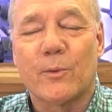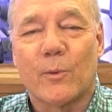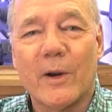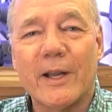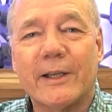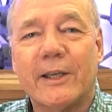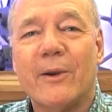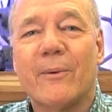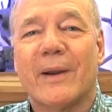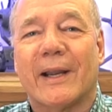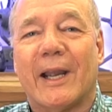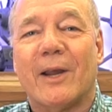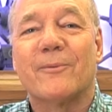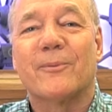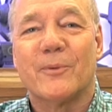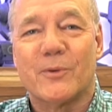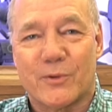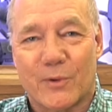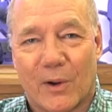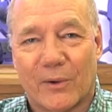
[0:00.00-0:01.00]
Rick here again
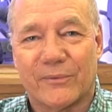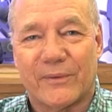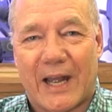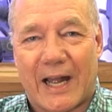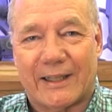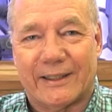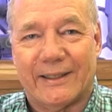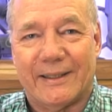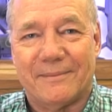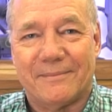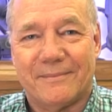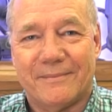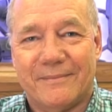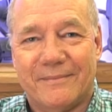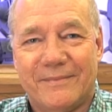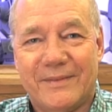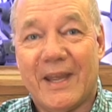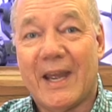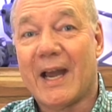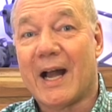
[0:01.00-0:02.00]
from Drone Valley.
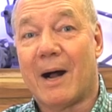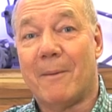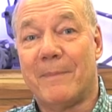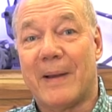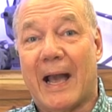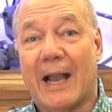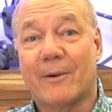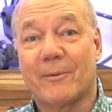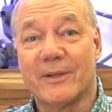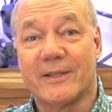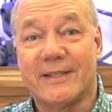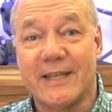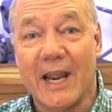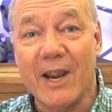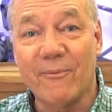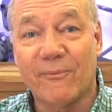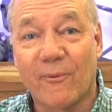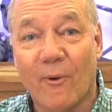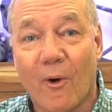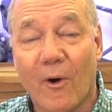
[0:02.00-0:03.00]
I'm back with day
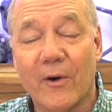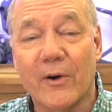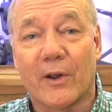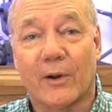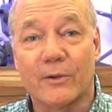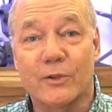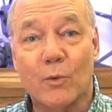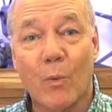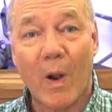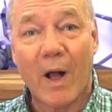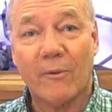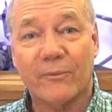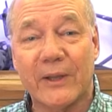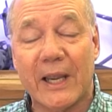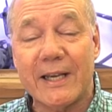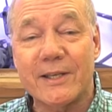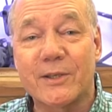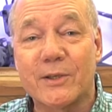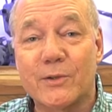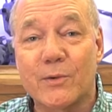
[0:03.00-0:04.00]
four in our 12
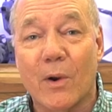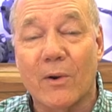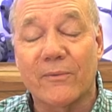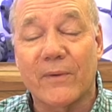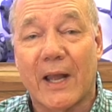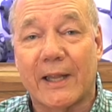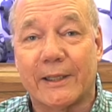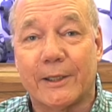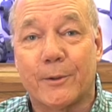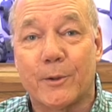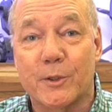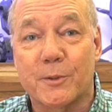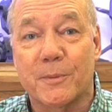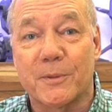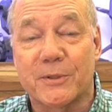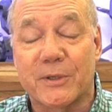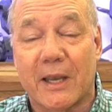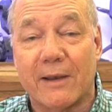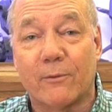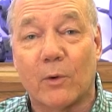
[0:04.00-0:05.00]
Days of Drone Valley
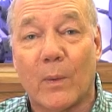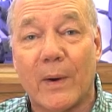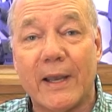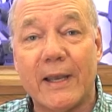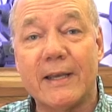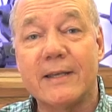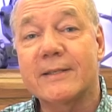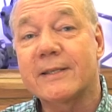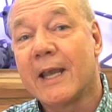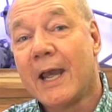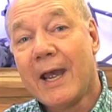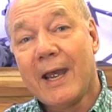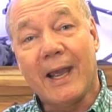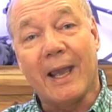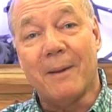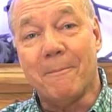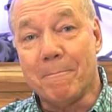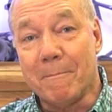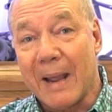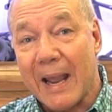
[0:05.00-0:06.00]
Christmas giveaways,
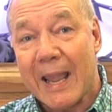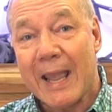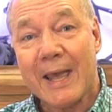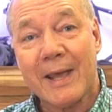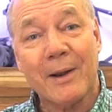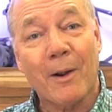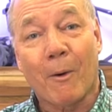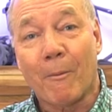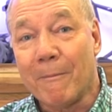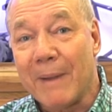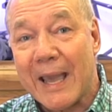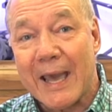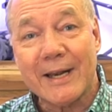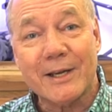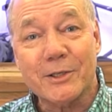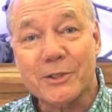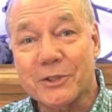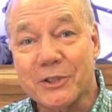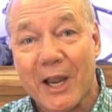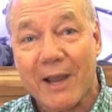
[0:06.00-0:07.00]
and man, oh man,
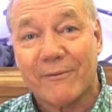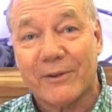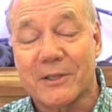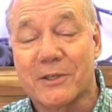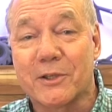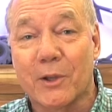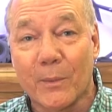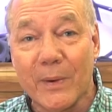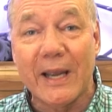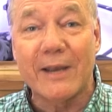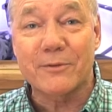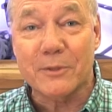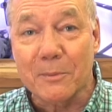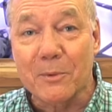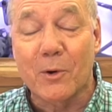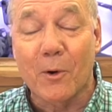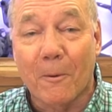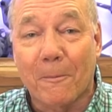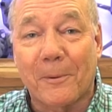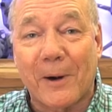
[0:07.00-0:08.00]
Shevitz, do we have some
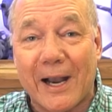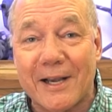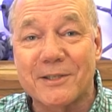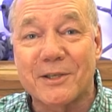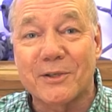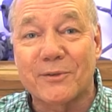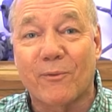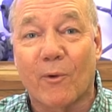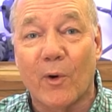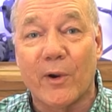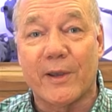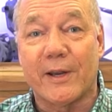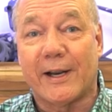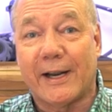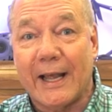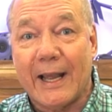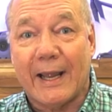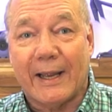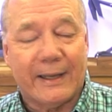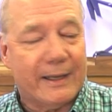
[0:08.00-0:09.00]
cool prizes for you
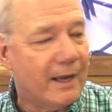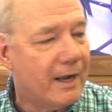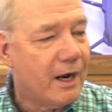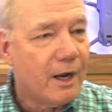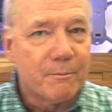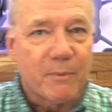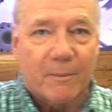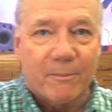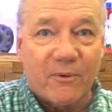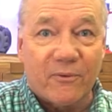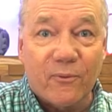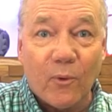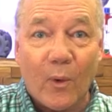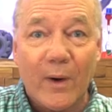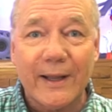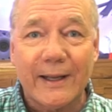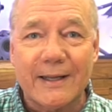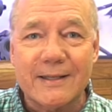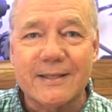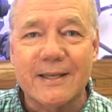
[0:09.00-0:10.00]
today. But before
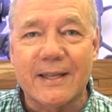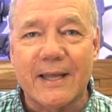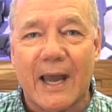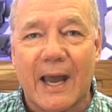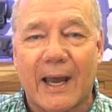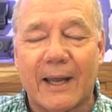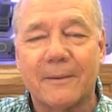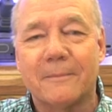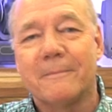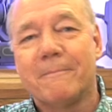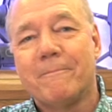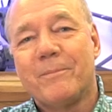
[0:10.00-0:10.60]
I get to that,